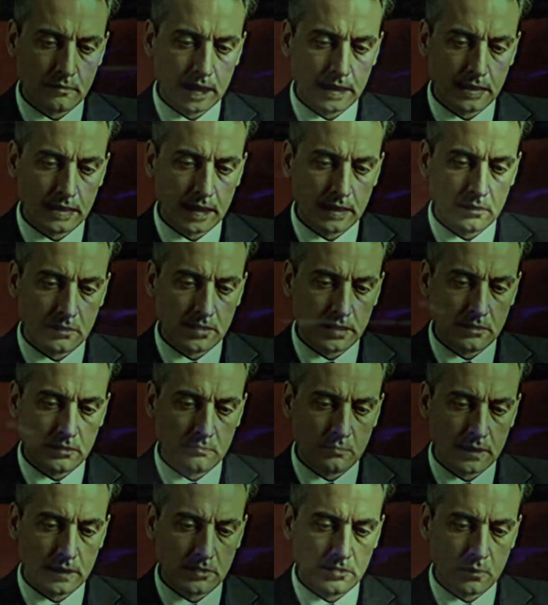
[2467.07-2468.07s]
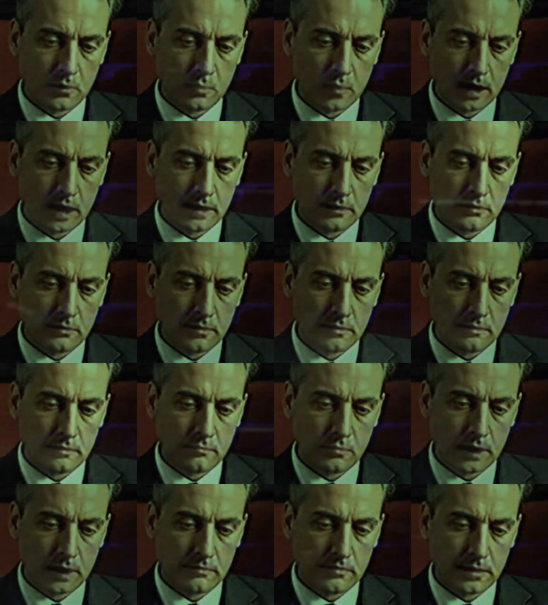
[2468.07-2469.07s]
I cannot express the wild,
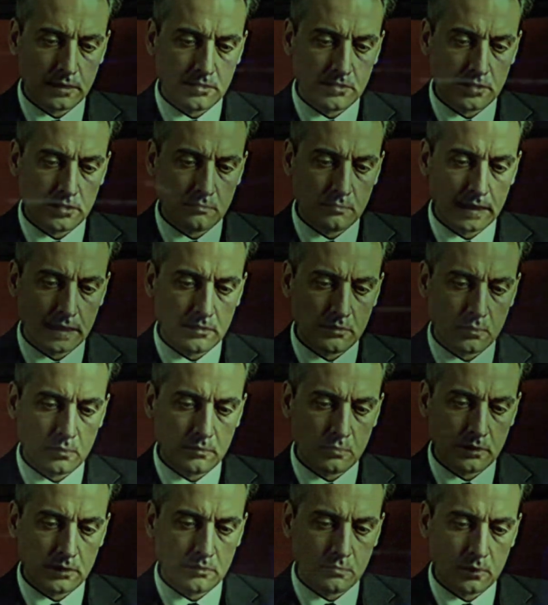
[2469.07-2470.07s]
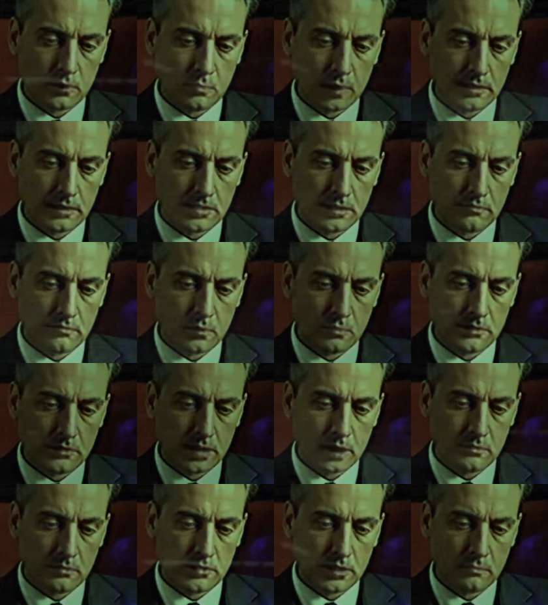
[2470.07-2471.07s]
breathless suspense with which we waited for
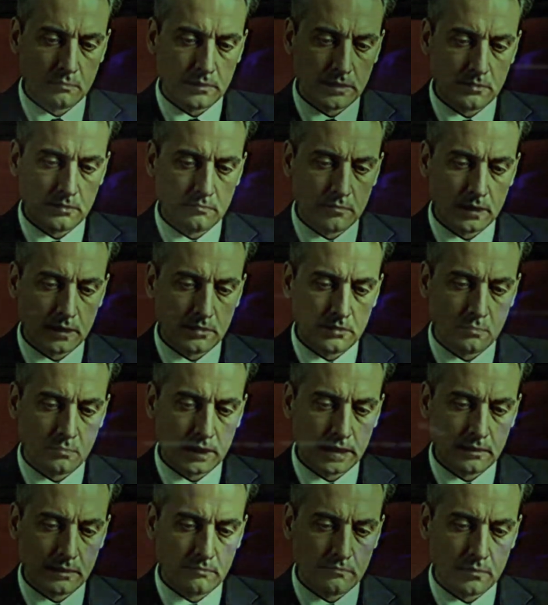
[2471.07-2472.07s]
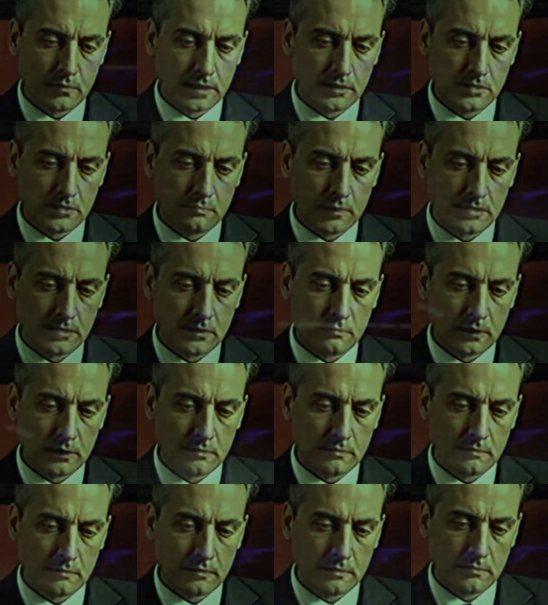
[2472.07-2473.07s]
results on this first really fresh
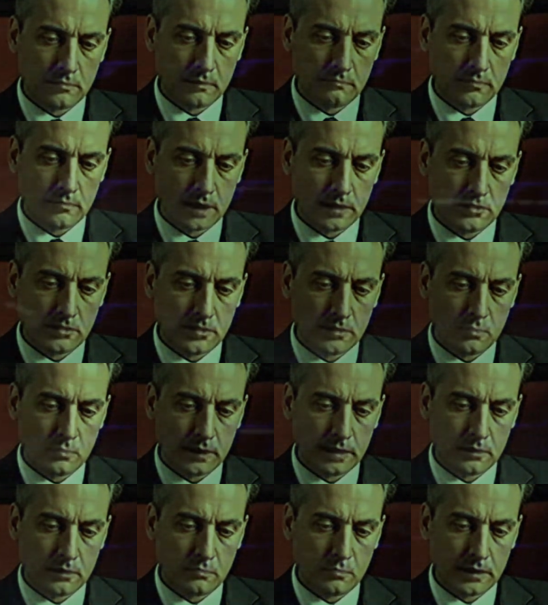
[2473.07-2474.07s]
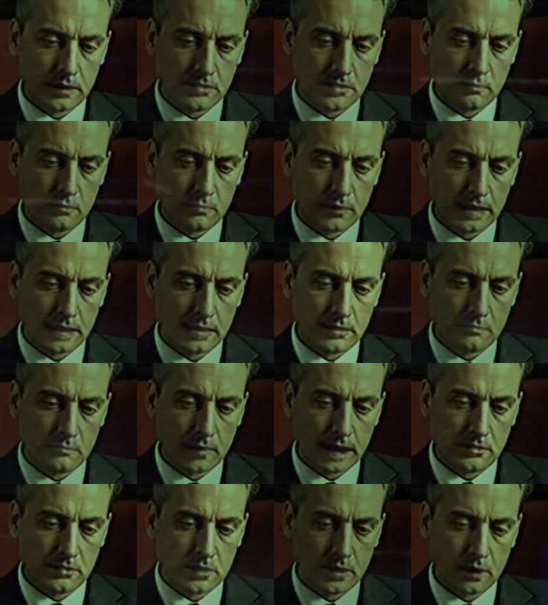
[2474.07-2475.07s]
specimen, the first we could reasonably
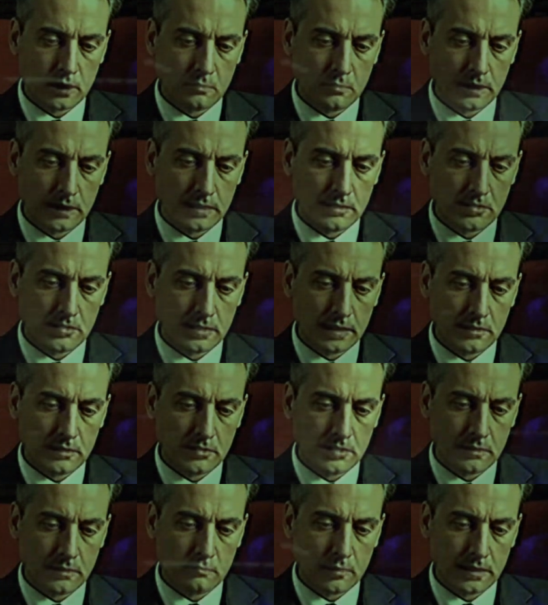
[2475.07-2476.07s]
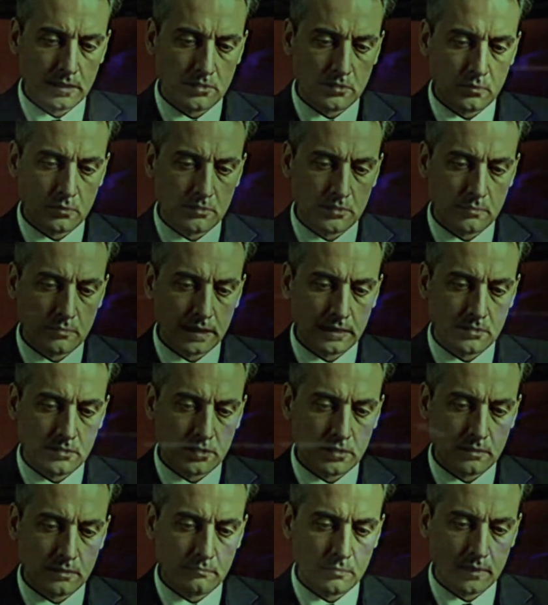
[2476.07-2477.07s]
expect to open its lips in rational
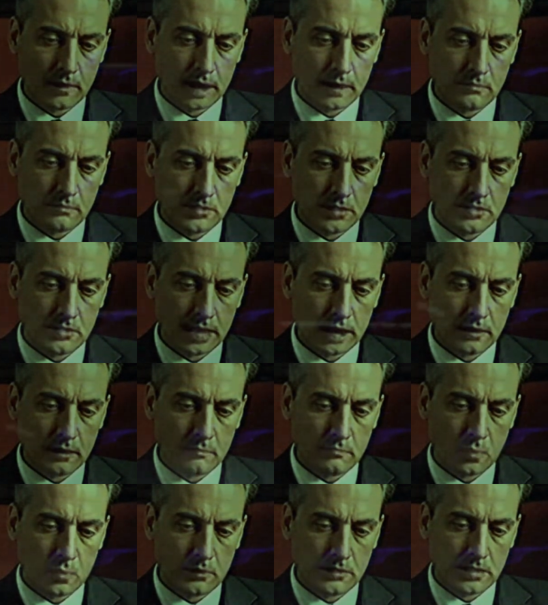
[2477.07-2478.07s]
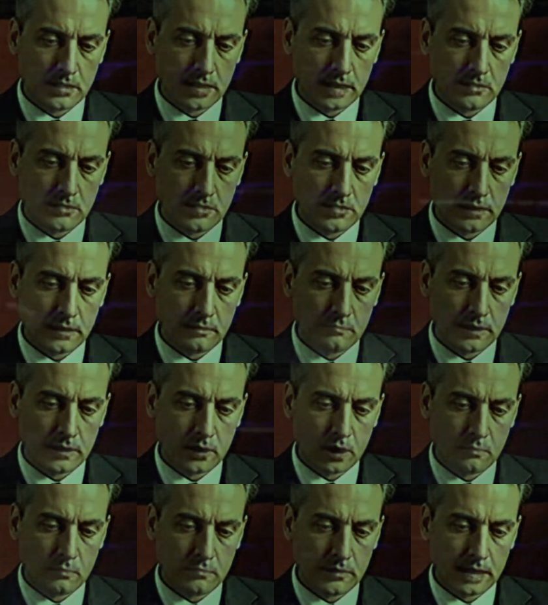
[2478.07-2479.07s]
speech, perhaps to tell of what it had seen
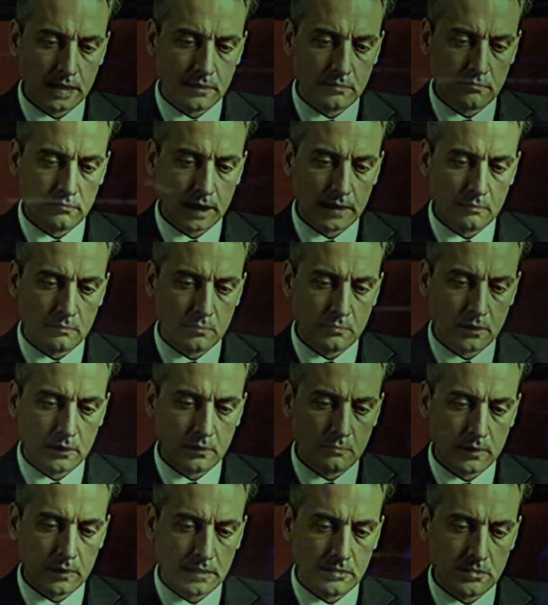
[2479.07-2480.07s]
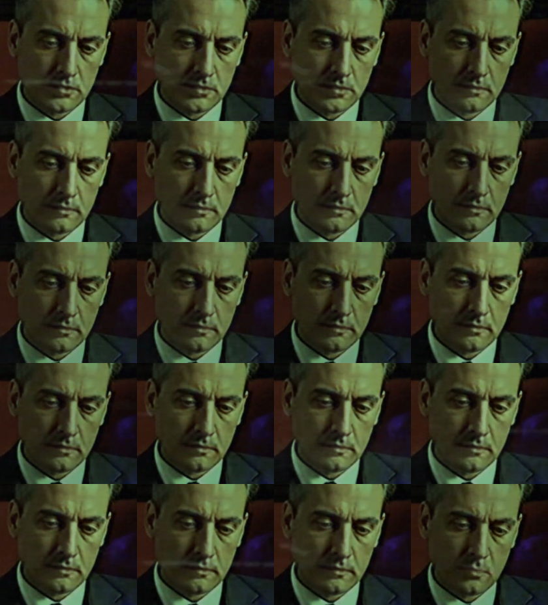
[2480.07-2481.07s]
beyond the unfathomable abyss.
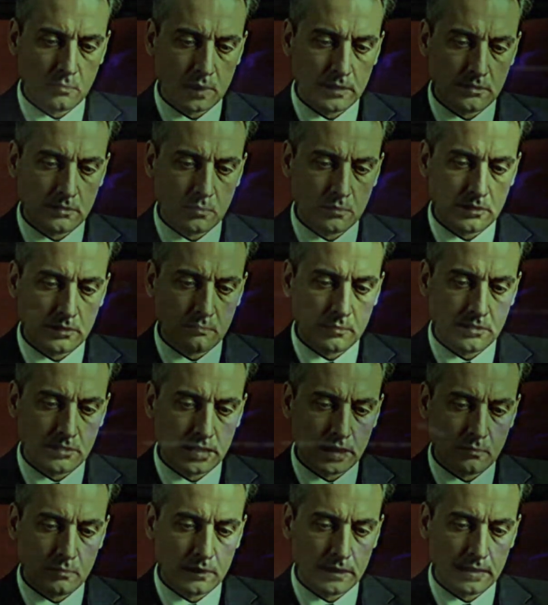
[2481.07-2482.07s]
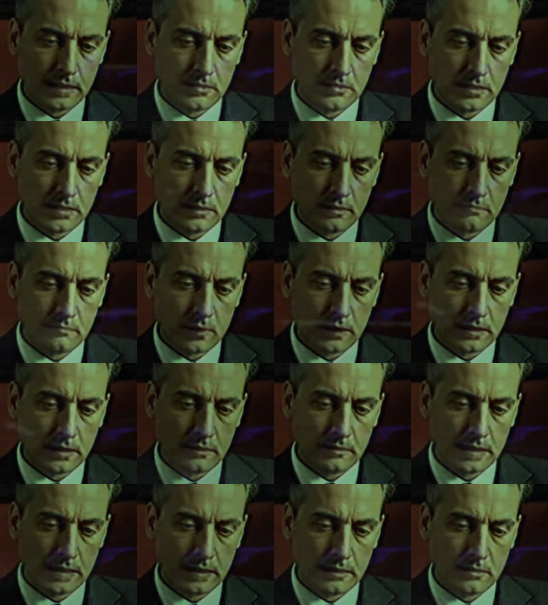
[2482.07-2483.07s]
West was a materialist,
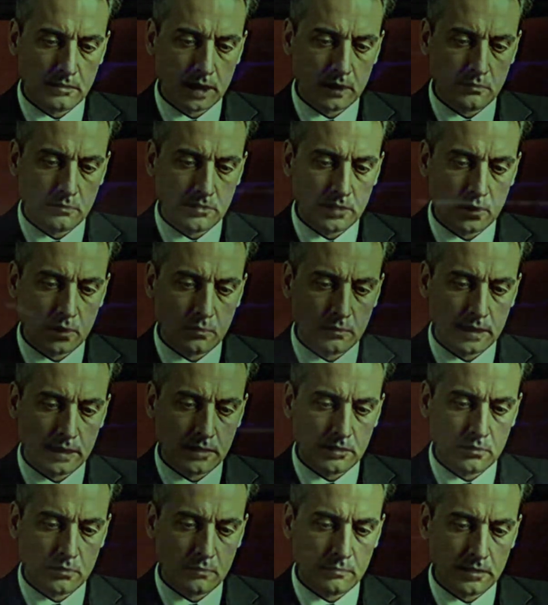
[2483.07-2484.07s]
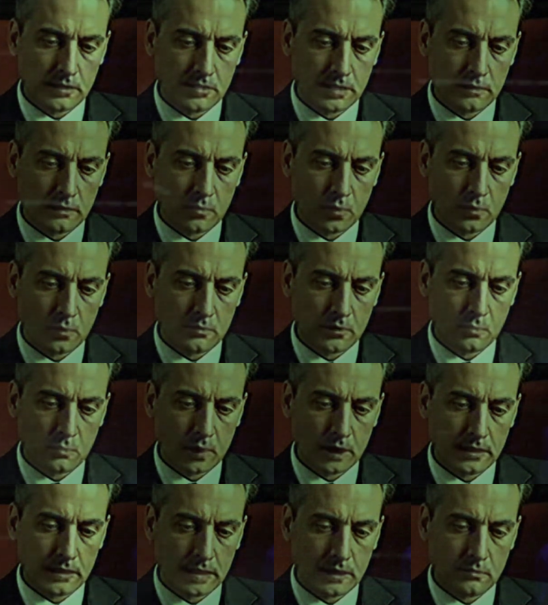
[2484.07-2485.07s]
believing in no soul and attributing all the
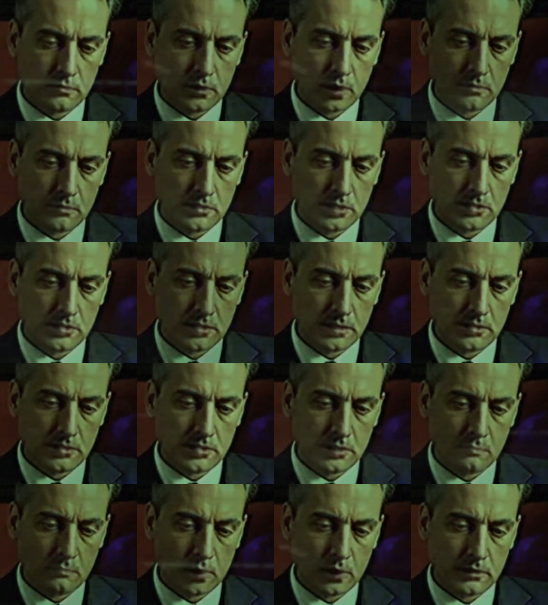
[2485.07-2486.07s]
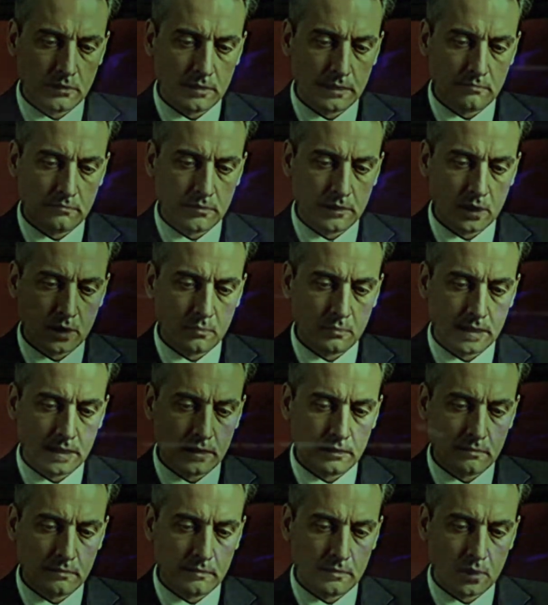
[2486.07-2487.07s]
working of consciousness to bodily
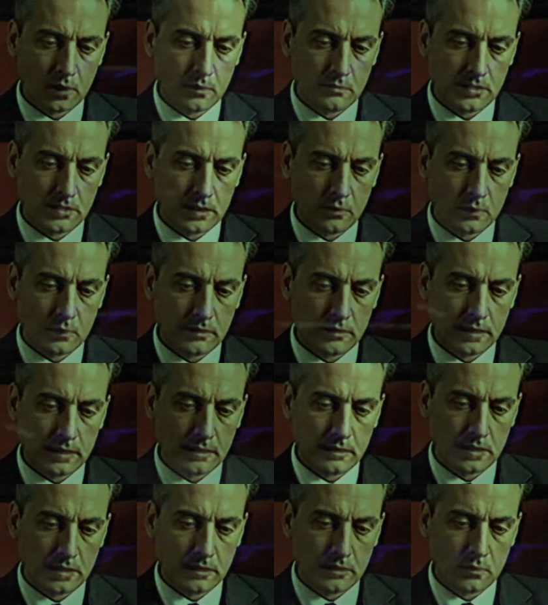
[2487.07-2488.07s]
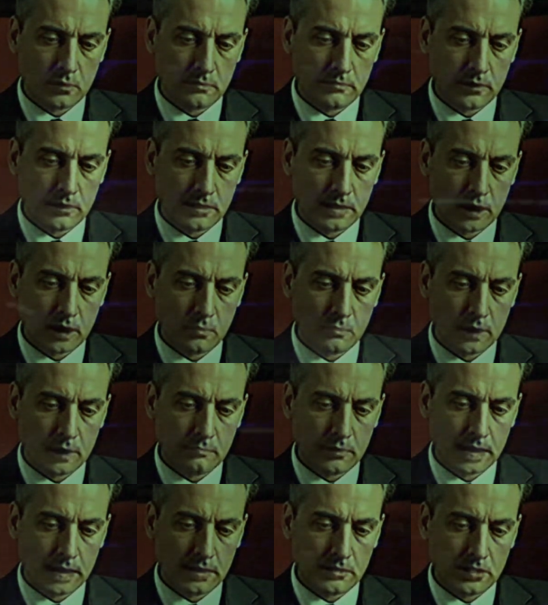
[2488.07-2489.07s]
phenomena. Consequently, he looked for no
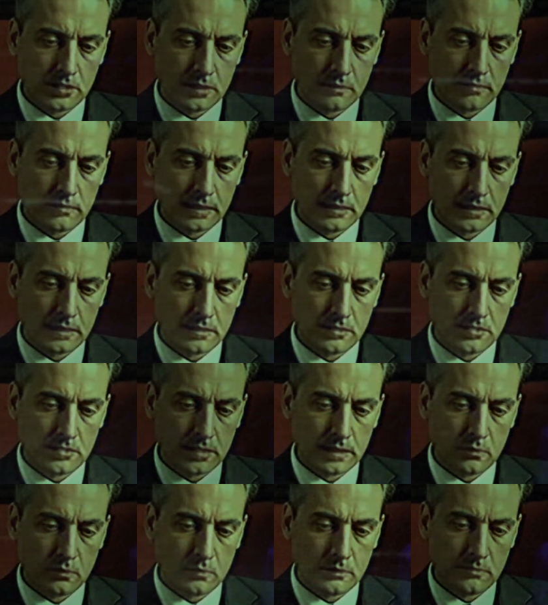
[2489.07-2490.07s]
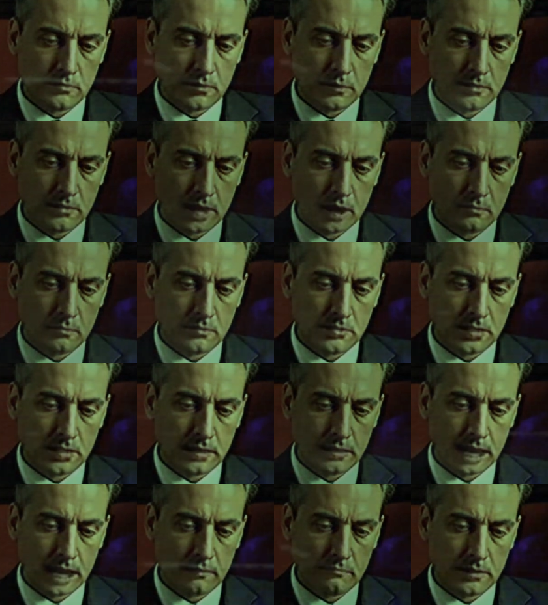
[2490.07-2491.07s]
revelation of hideous secrets from gulfs
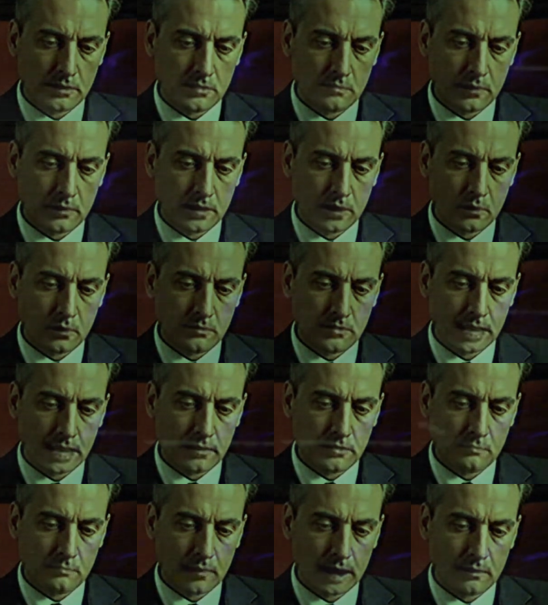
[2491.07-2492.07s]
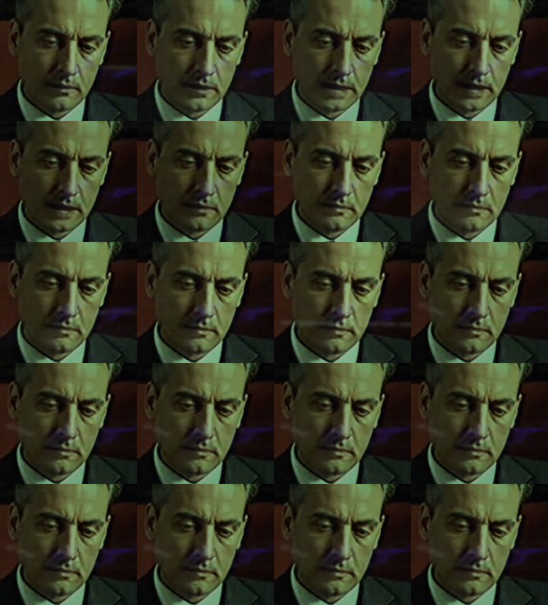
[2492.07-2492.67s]
and caverns beyond death's barrier.